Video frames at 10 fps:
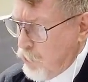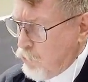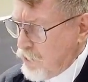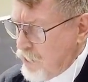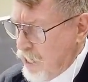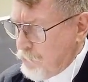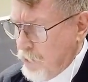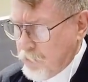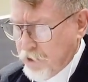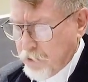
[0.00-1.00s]
It will not
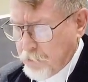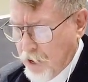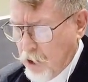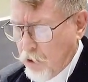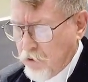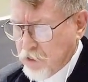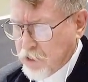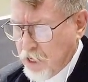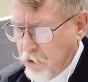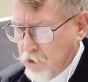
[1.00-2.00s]
be by the power of
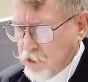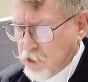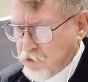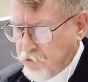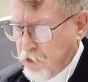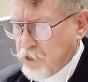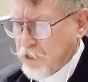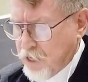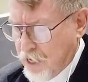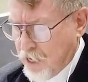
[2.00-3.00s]
Cyrus's
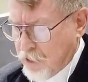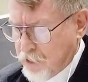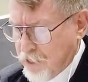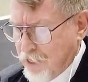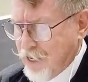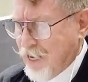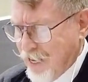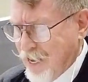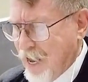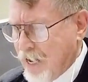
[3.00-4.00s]
false gods.
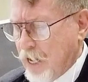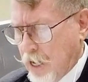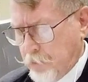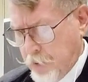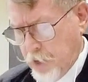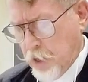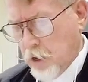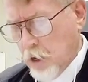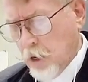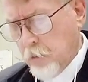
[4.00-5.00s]
It cannot
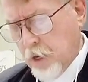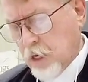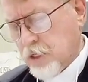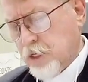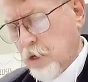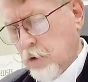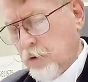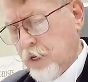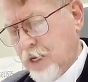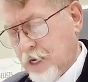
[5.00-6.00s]
be, because the
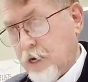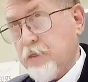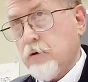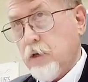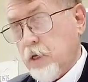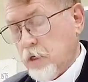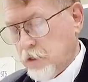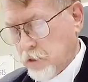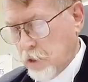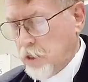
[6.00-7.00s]
only God there
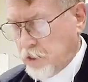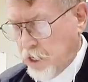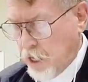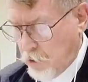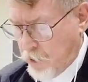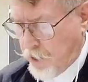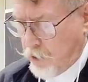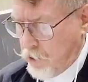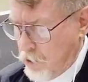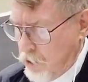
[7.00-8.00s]
is Yahweh.
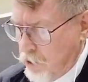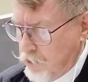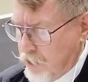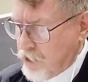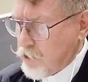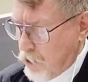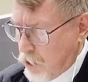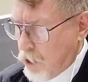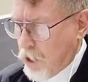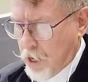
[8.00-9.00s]
Thus
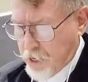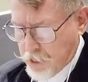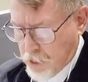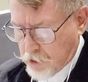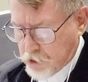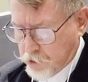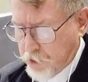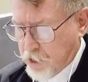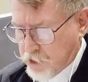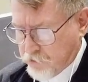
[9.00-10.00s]
all
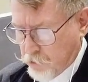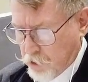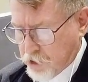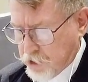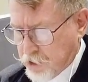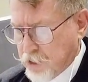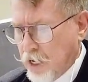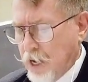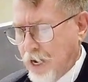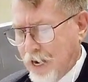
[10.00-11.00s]
idolatry is foolishness,
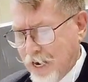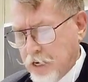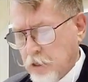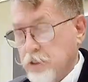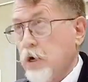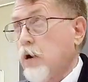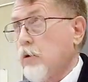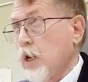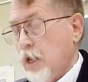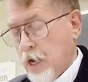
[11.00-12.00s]
Idols are a